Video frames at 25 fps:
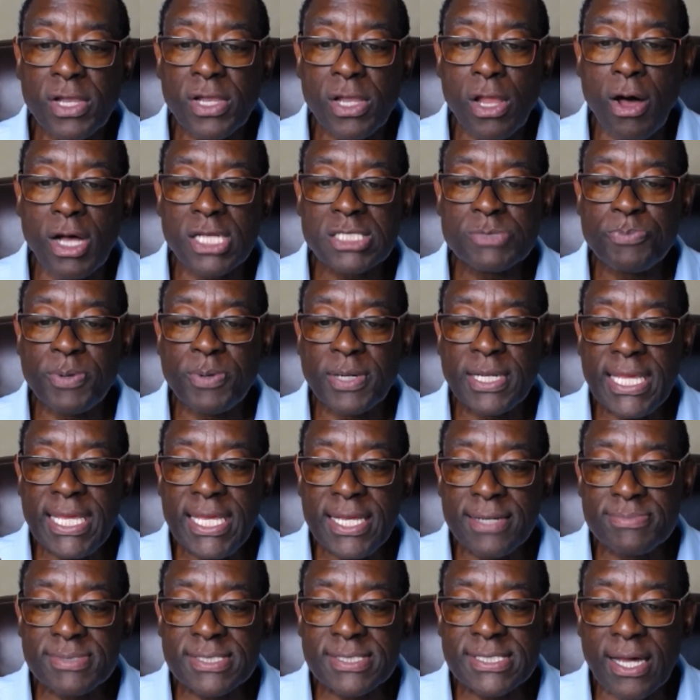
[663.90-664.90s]
loss, but he
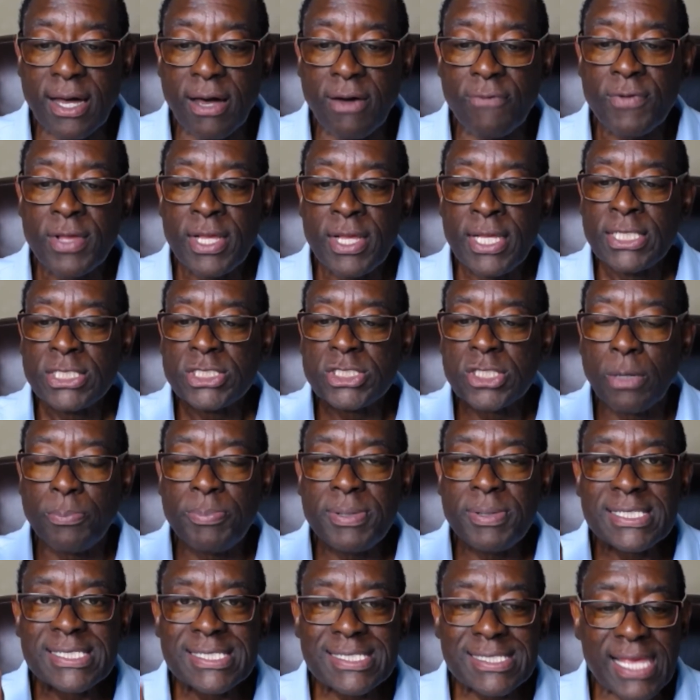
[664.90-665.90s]
himself shall
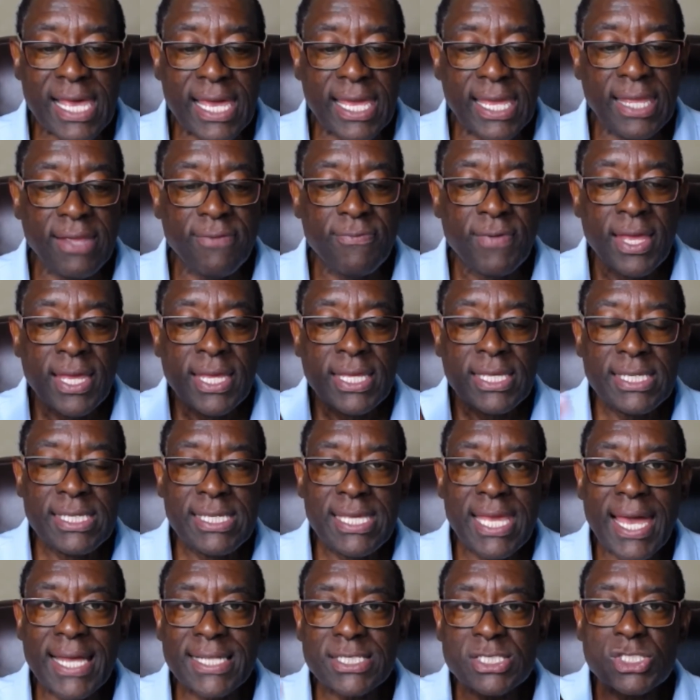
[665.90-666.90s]
be saved,
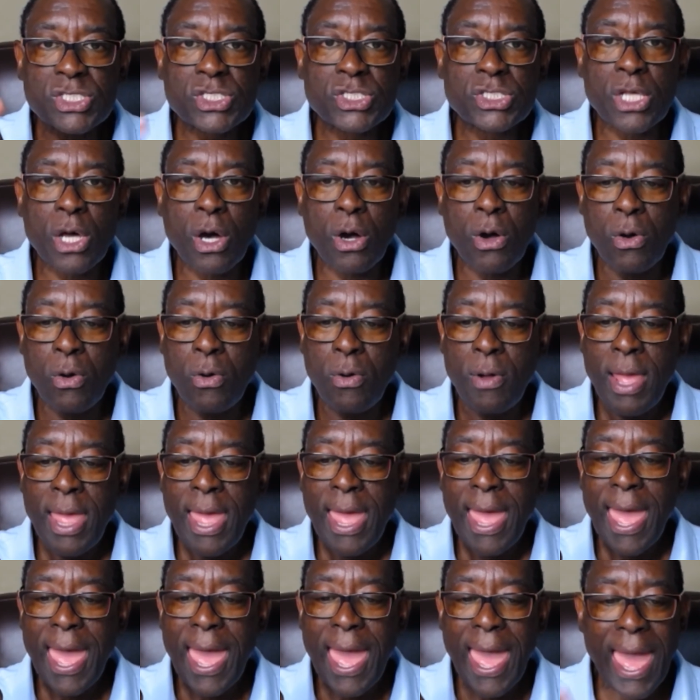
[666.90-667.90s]
yet so
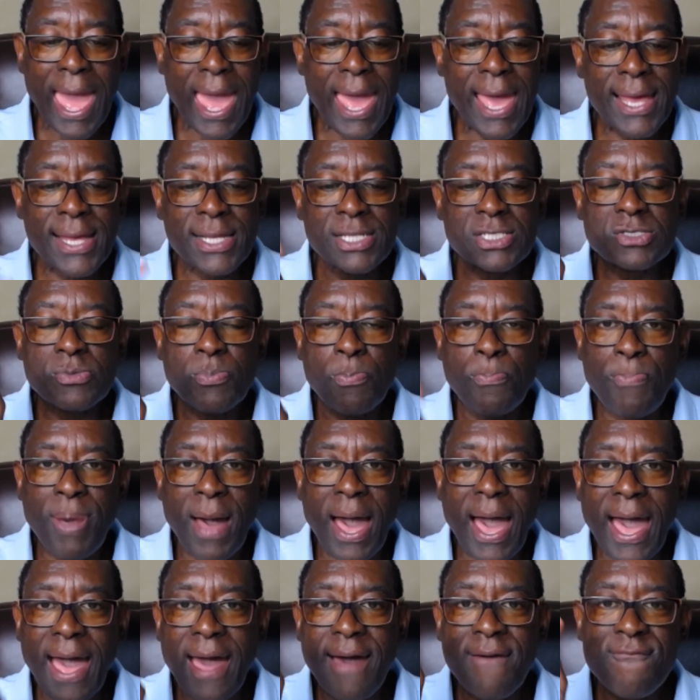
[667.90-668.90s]
as
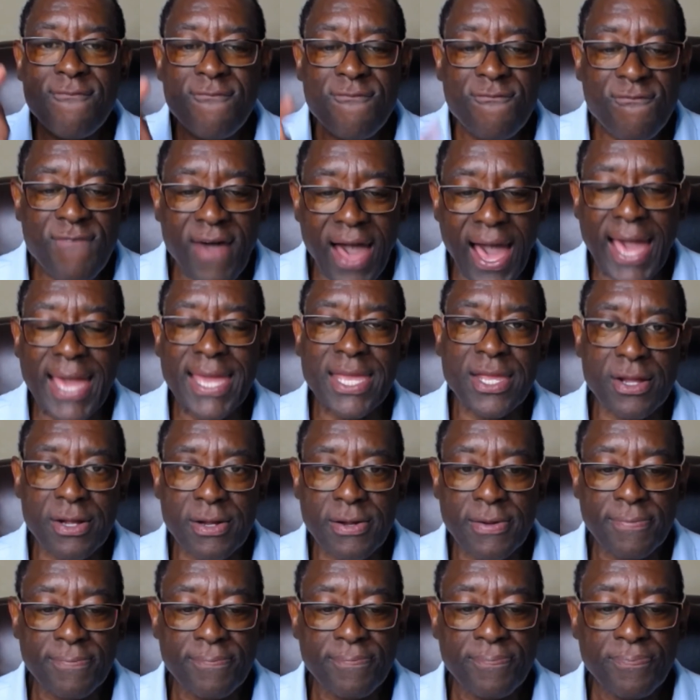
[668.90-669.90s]
by
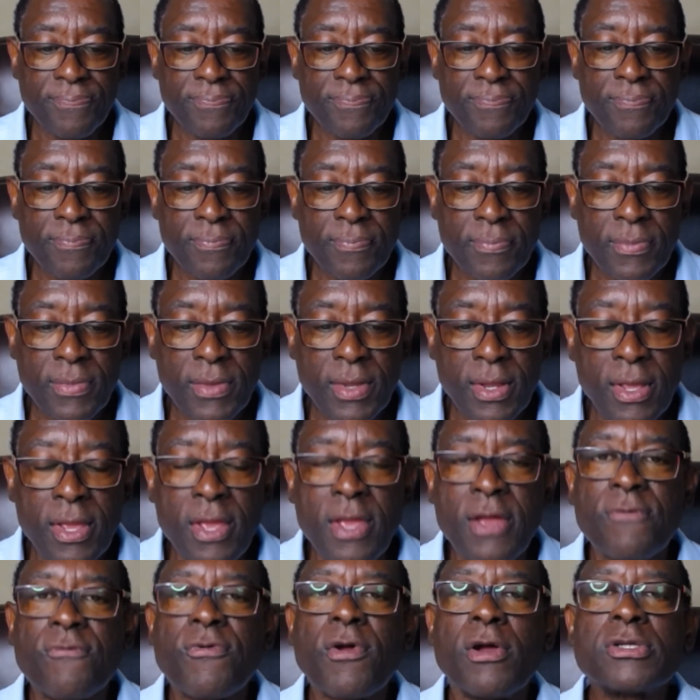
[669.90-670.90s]
fire.
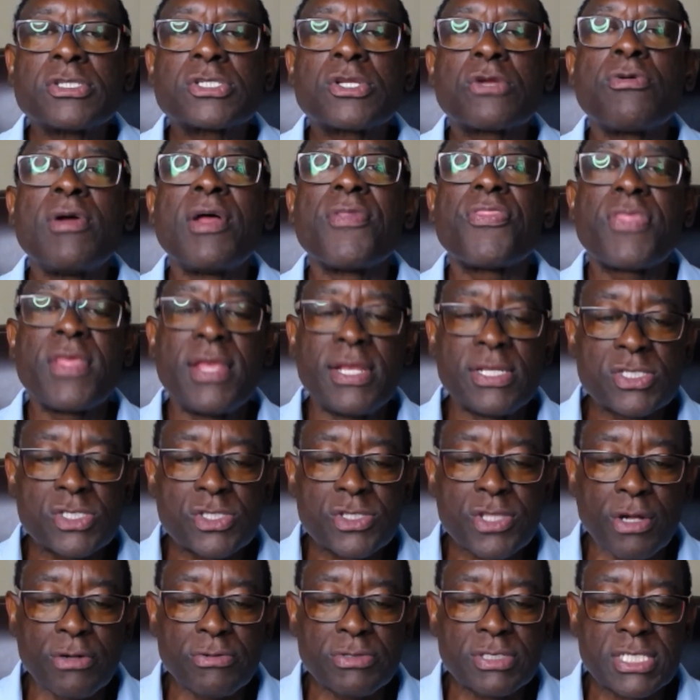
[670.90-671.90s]
1 Corinthians
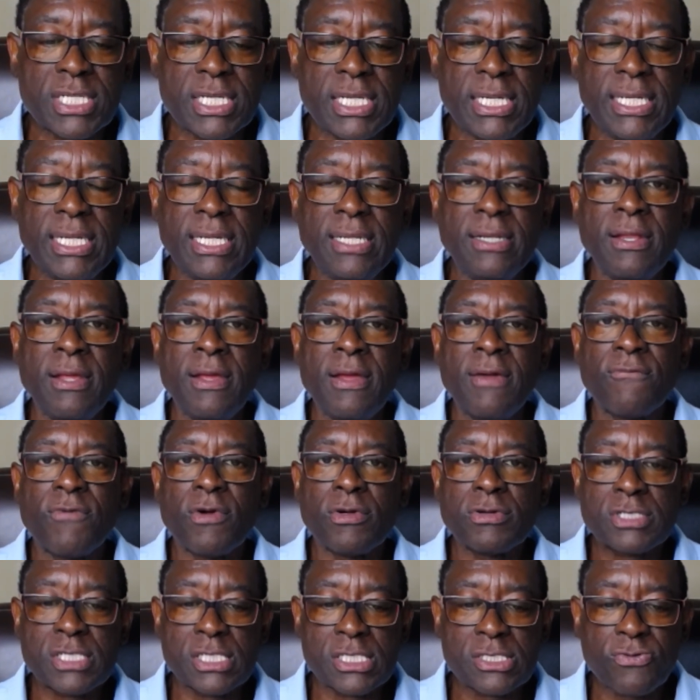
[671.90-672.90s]
13,
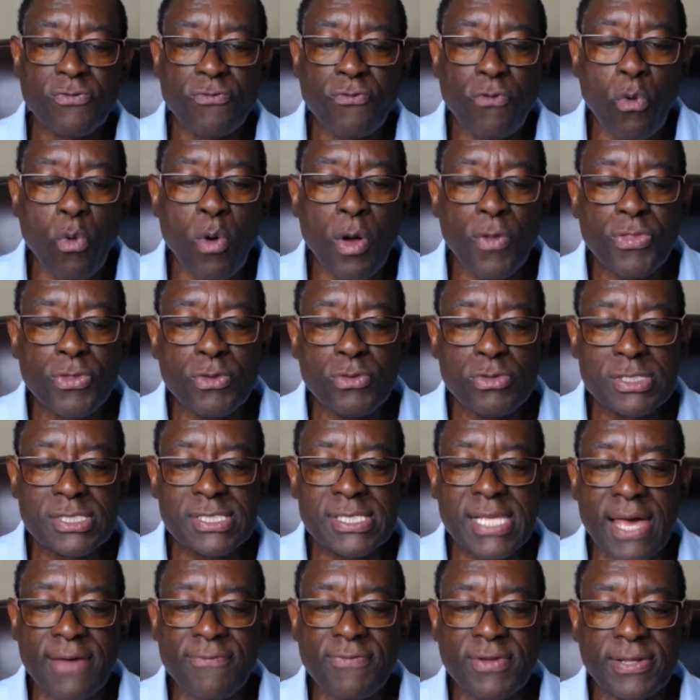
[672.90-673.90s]
verses 4 through
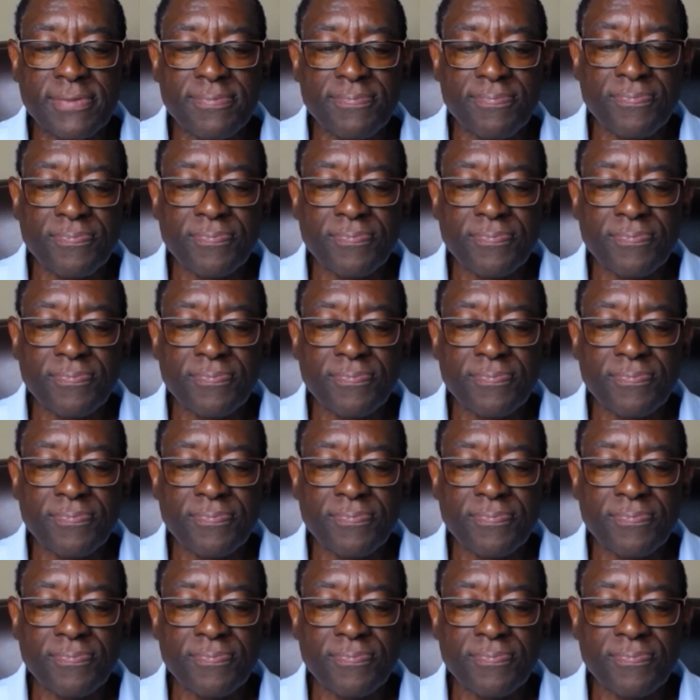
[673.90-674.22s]
7.